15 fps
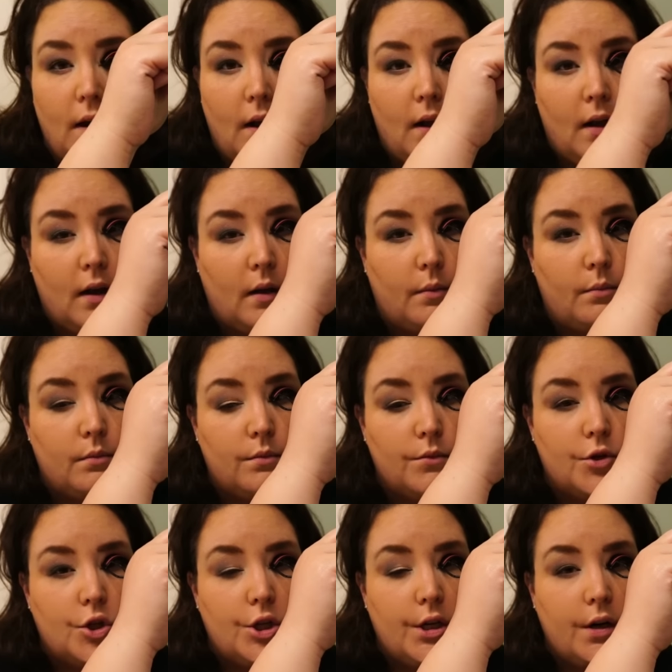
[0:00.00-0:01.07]
Um,
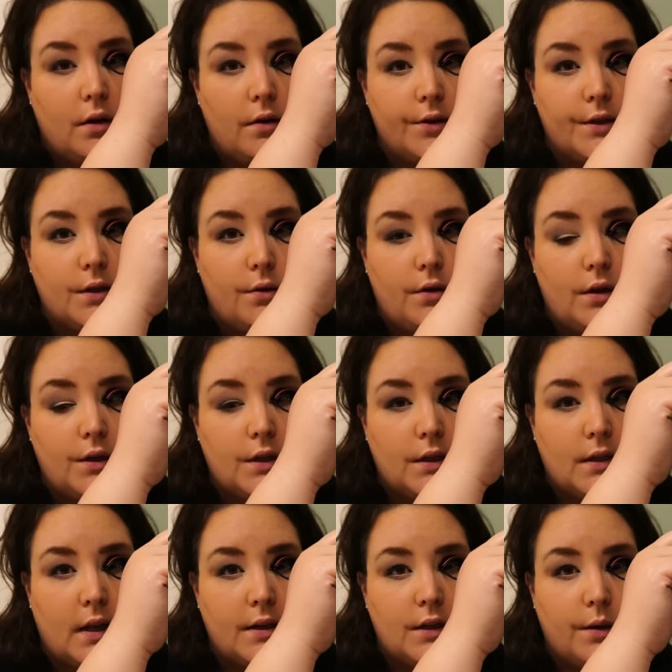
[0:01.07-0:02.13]
she also
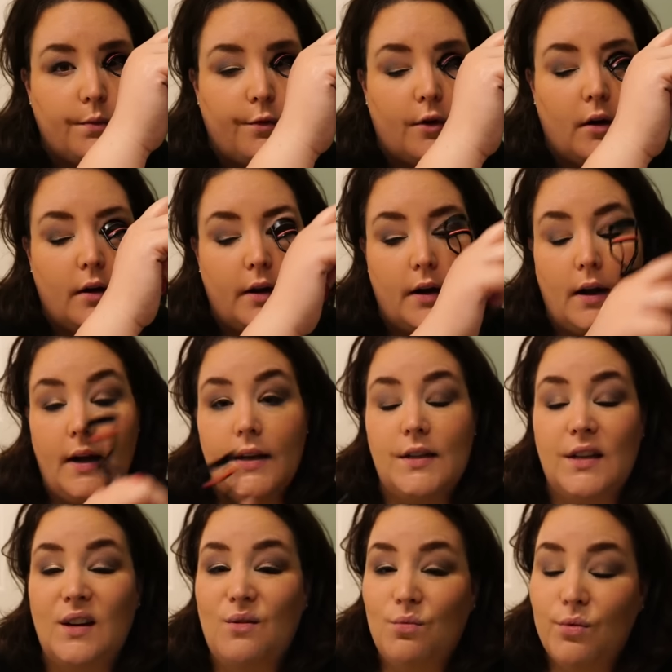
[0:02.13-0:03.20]
uses that tip for hooded eyes,
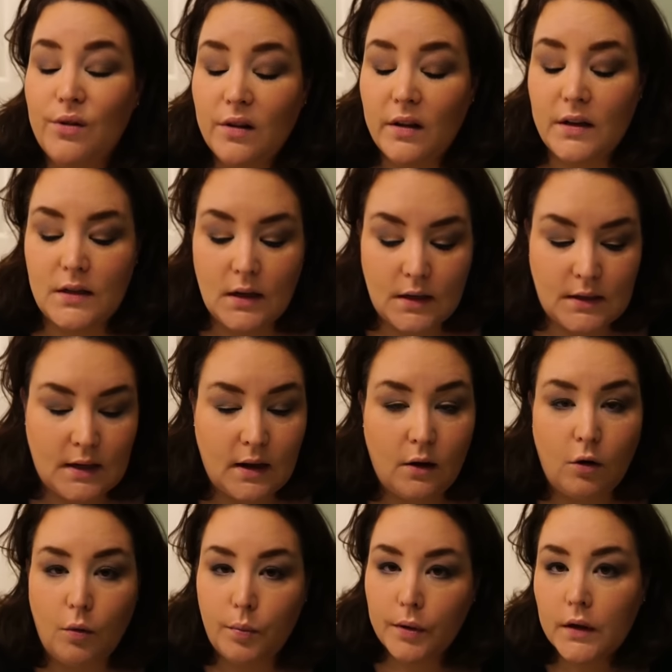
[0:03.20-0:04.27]
and it really does
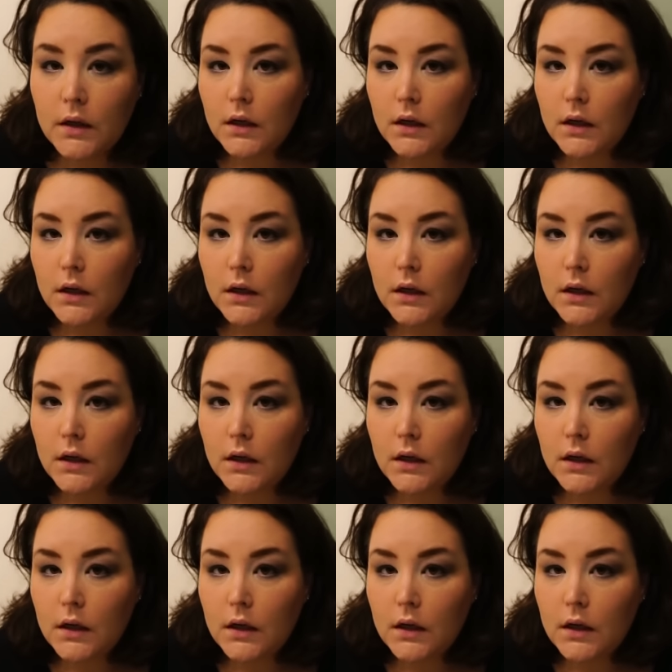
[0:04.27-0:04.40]
help